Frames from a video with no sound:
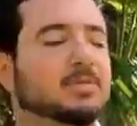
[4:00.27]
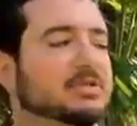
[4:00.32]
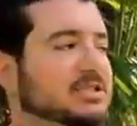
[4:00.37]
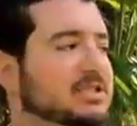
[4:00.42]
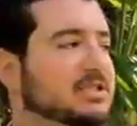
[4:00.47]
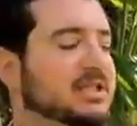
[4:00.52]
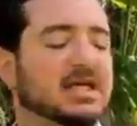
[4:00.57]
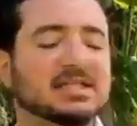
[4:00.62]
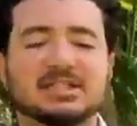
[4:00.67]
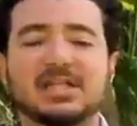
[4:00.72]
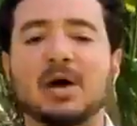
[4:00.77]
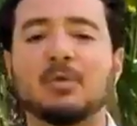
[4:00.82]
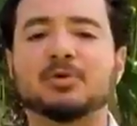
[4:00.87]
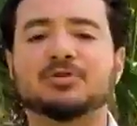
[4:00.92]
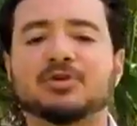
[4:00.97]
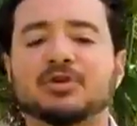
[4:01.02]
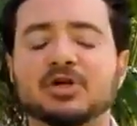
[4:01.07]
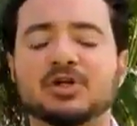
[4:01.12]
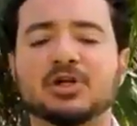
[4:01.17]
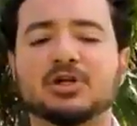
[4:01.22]
Act. But see, that's not
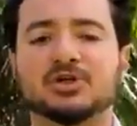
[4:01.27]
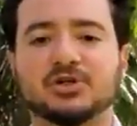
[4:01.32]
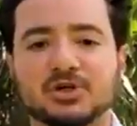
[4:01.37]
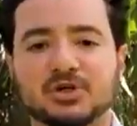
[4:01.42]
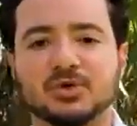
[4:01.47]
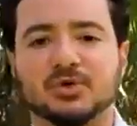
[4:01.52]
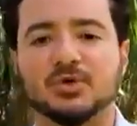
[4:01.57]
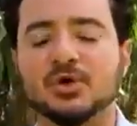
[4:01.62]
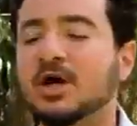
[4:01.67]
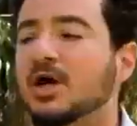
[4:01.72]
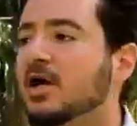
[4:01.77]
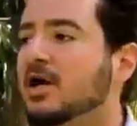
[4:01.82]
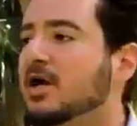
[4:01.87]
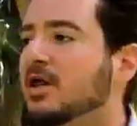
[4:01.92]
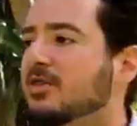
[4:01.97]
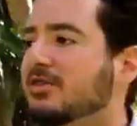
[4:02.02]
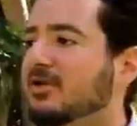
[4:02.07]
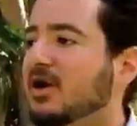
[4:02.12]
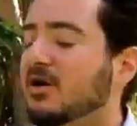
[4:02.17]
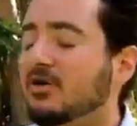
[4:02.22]
what they're going to do.
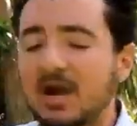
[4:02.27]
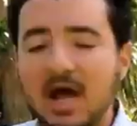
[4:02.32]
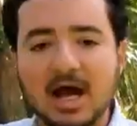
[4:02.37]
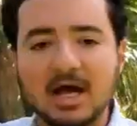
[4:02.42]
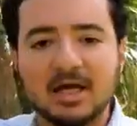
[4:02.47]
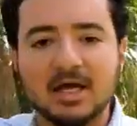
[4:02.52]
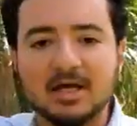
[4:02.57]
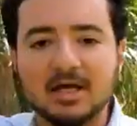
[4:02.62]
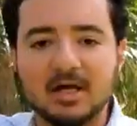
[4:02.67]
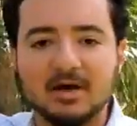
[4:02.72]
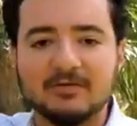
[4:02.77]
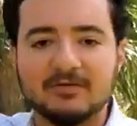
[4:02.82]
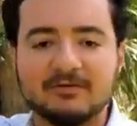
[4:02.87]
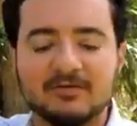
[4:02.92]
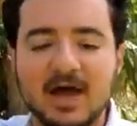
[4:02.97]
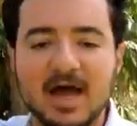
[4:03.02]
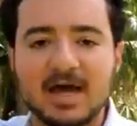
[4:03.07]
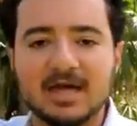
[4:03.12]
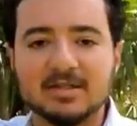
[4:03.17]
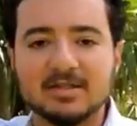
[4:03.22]
They're not going to
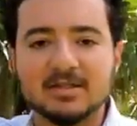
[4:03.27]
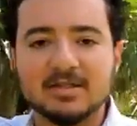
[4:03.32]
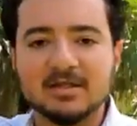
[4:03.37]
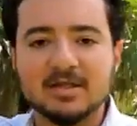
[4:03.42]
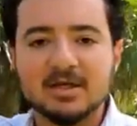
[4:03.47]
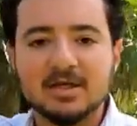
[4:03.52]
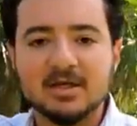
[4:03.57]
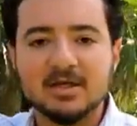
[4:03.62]
affect,